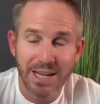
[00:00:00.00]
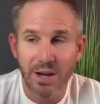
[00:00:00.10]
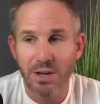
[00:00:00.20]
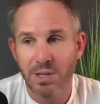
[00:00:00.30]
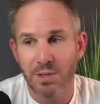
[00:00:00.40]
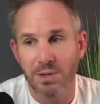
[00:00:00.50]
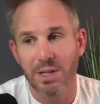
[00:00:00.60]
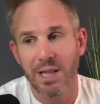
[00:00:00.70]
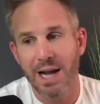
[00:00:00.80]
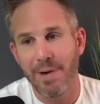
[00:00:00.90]
I also learned a
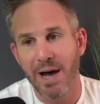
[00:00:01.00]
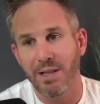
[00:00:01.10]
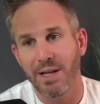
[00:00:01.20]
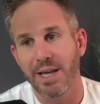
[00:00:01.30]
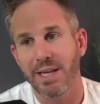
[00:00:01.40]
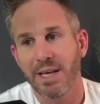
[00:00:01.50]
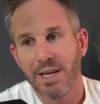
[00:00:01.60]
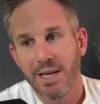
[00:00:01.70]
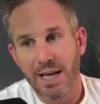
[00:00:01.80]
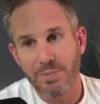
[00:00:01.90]
lot about like,
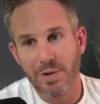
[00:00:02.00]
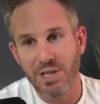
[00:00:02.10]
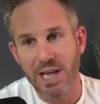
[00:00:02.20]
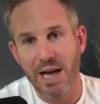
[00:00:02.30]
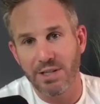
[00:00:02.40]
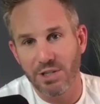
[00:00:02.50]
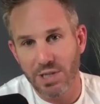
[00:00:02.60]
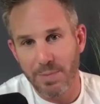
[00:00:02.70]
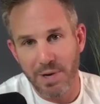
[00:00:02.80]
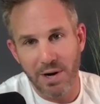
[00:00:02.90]
especially out in the
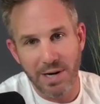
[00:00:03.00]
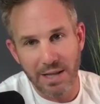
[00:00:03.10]
shipyard,